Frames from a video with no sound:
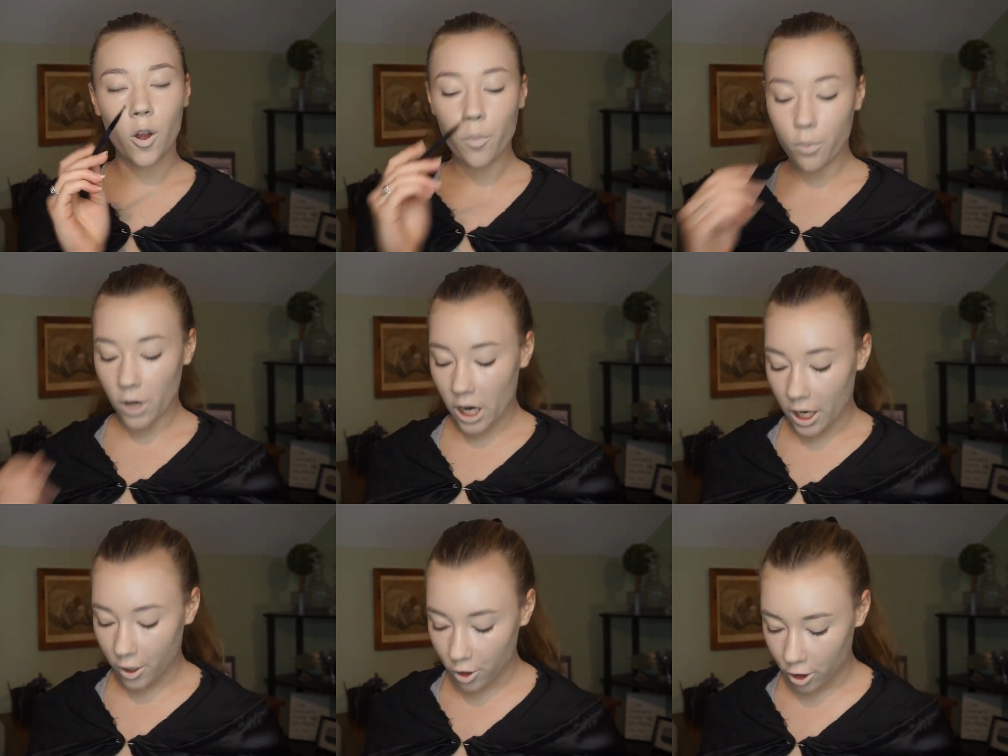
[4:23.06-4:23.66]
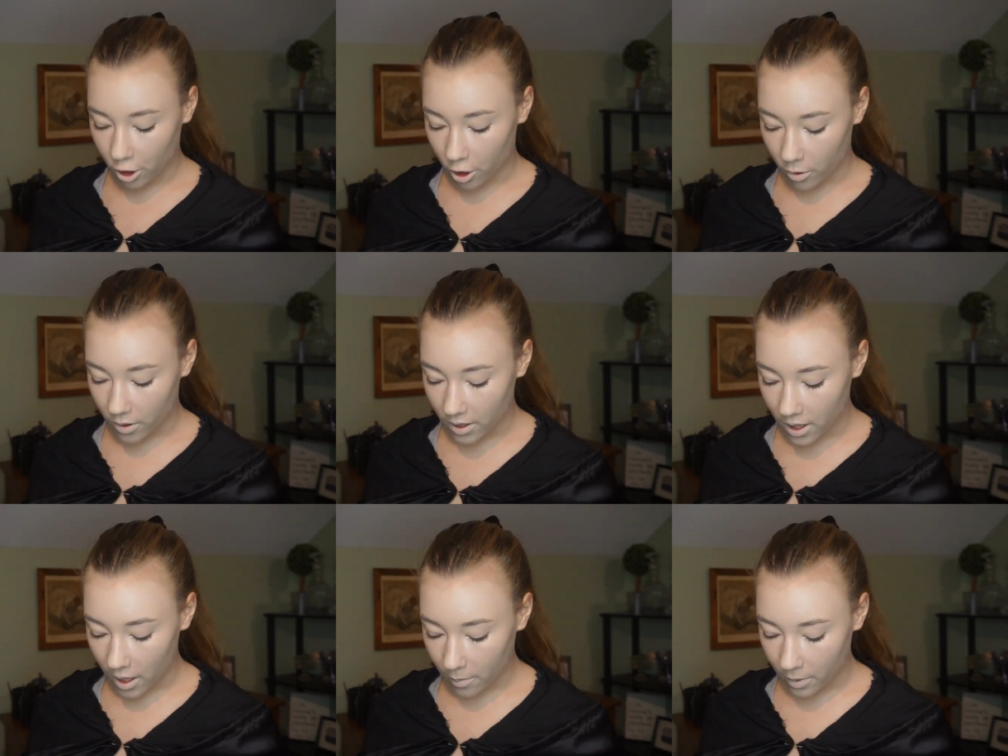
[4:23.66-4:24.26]
brush, go into
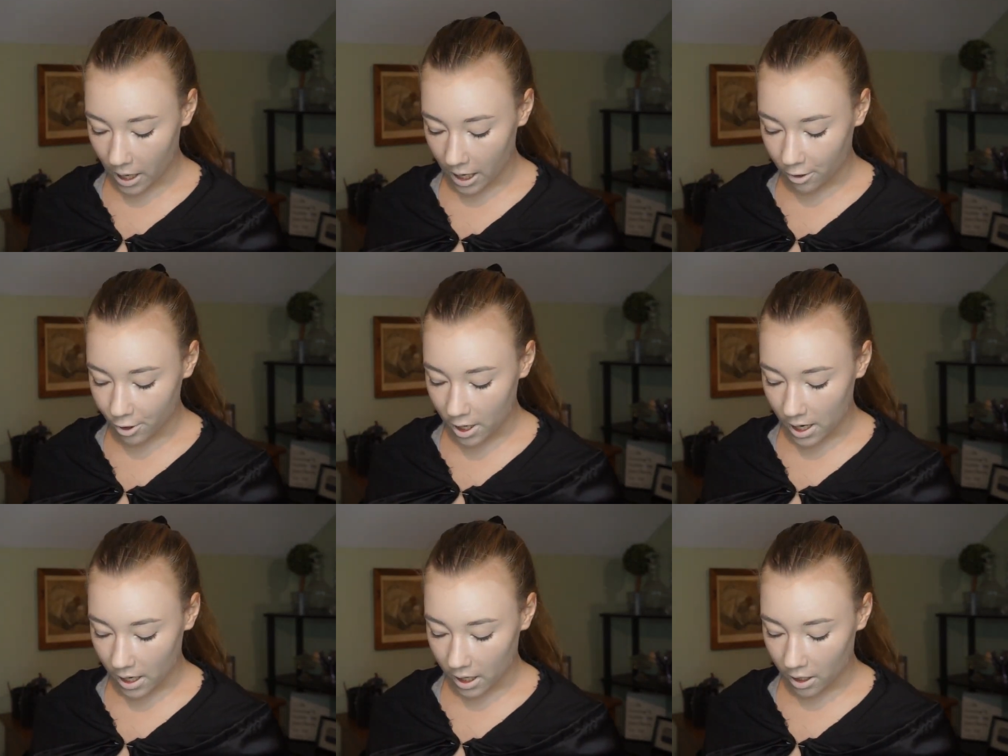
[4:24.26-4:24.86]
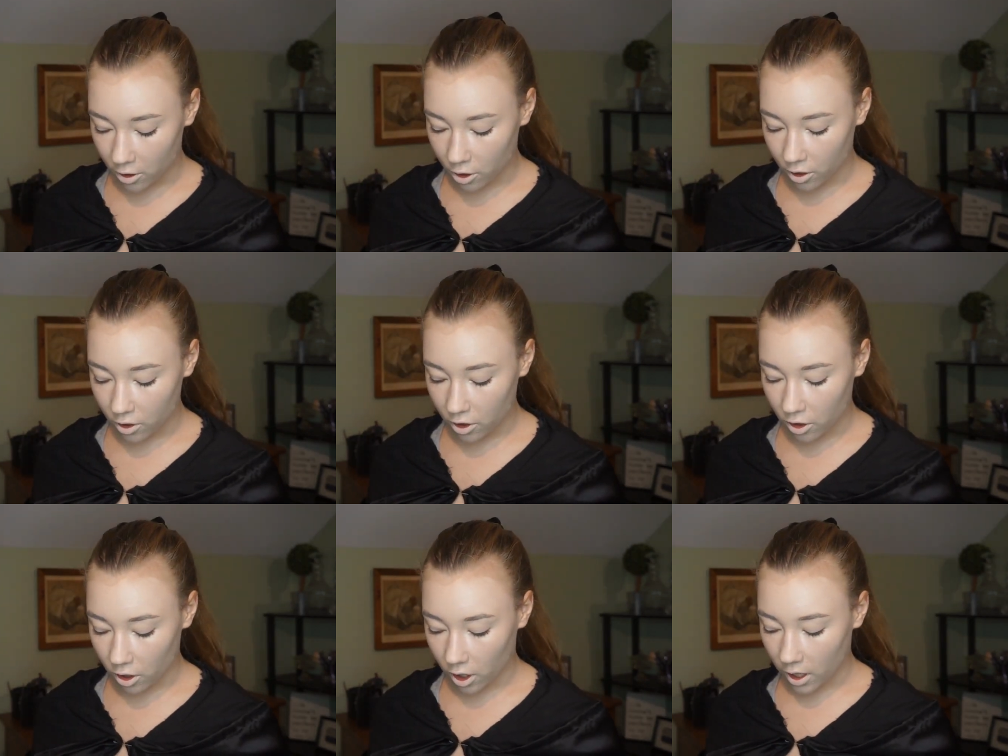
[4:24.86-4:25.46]
that black shade and just
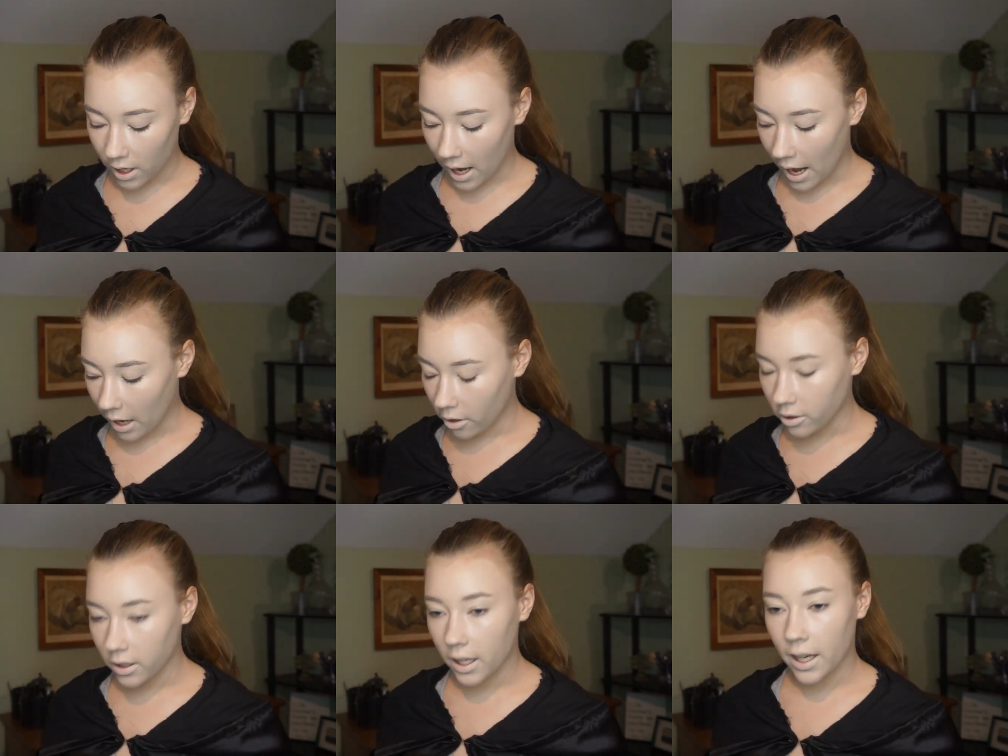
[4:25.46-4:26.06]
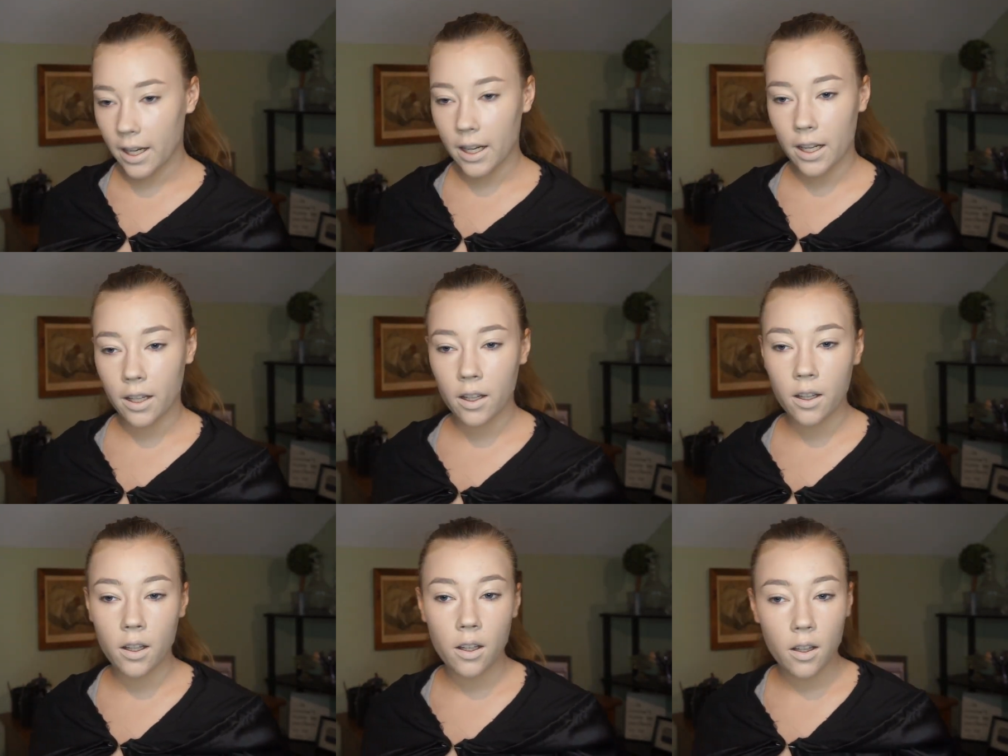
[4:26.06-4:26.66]
start outlining
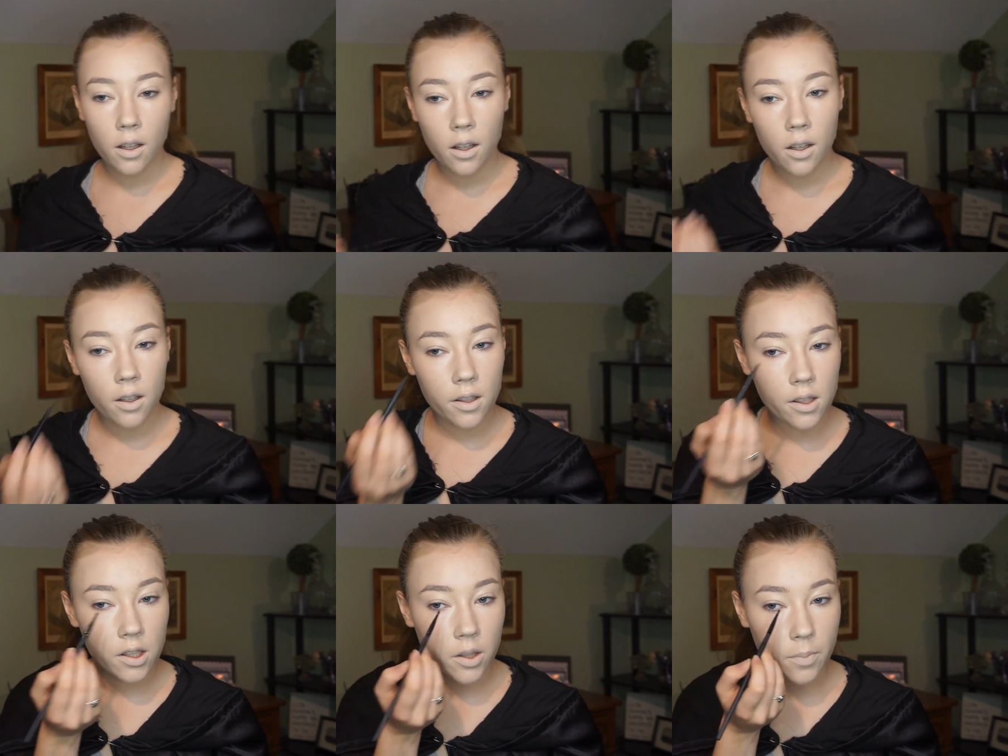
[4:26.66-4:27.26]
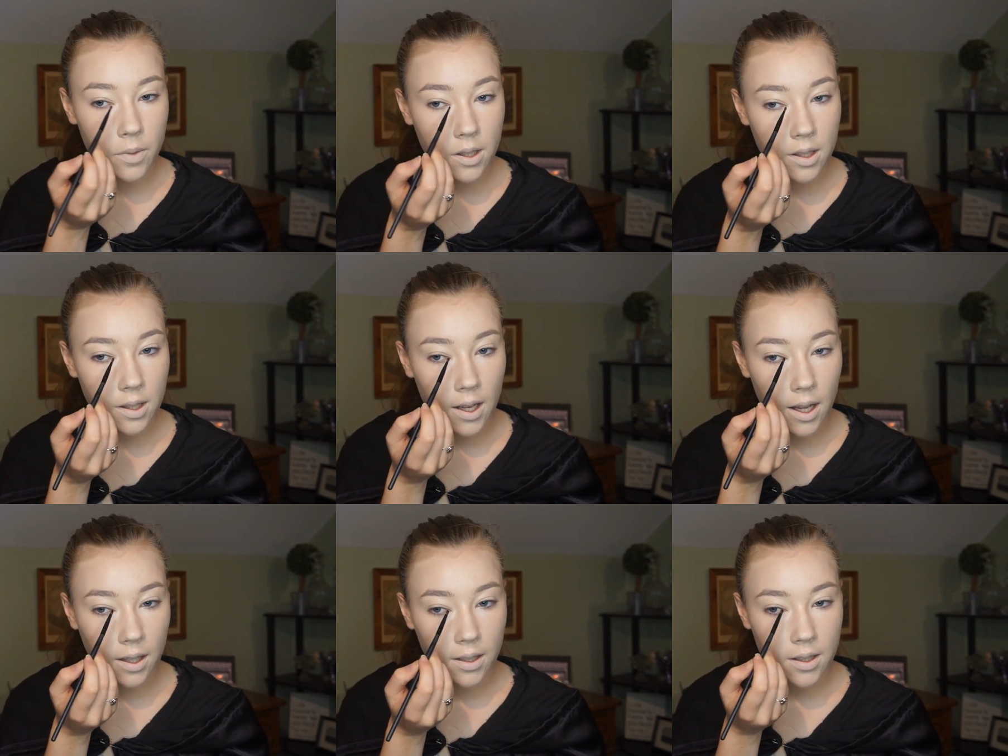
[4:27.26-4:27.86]
some
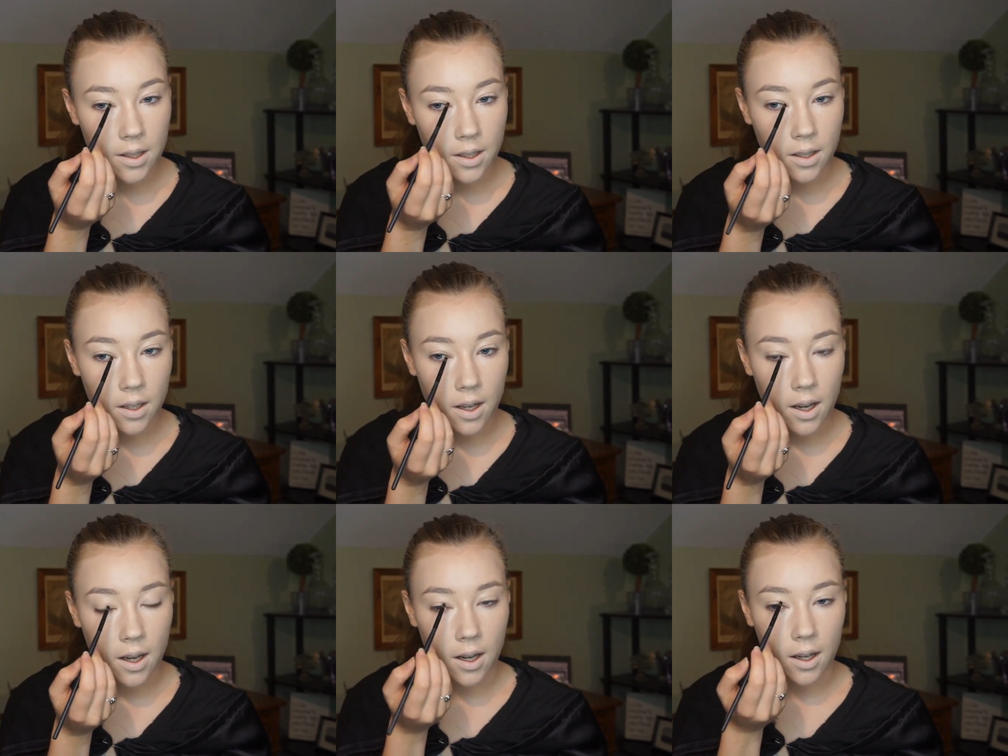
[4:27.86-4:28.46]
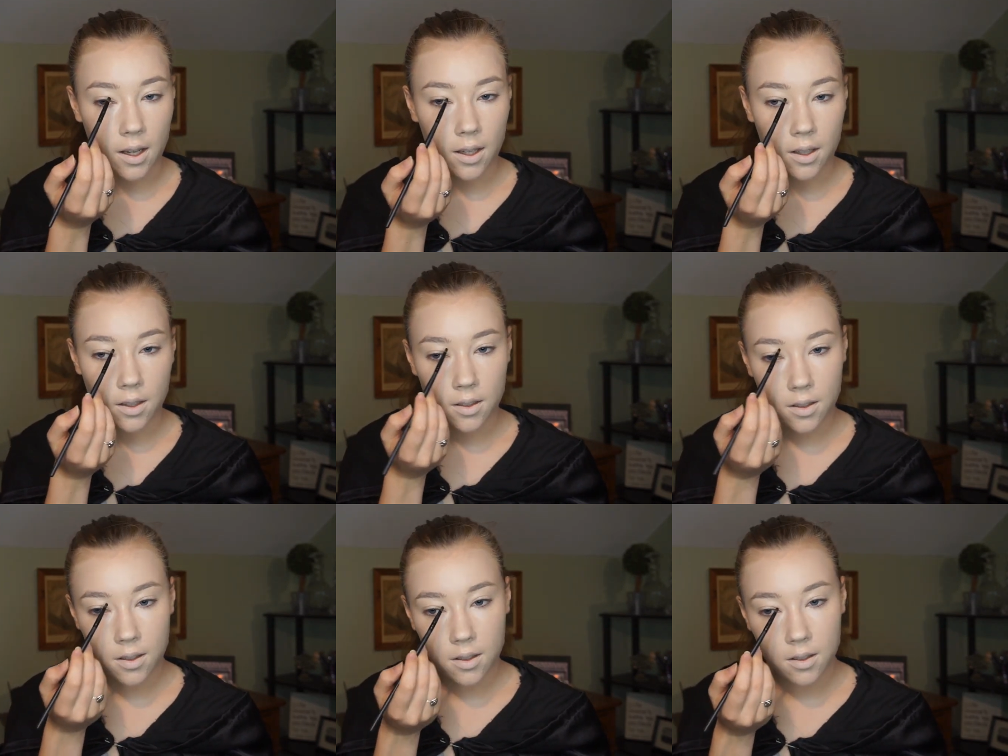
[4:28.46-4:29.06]
skeleton
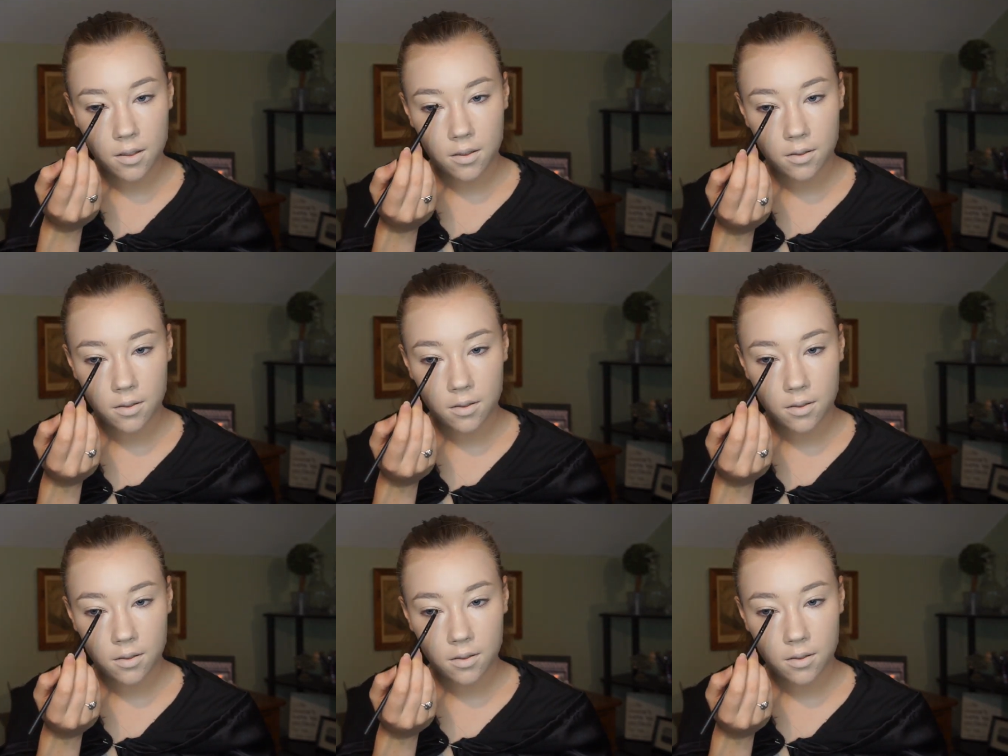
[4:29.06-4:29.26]
eyes.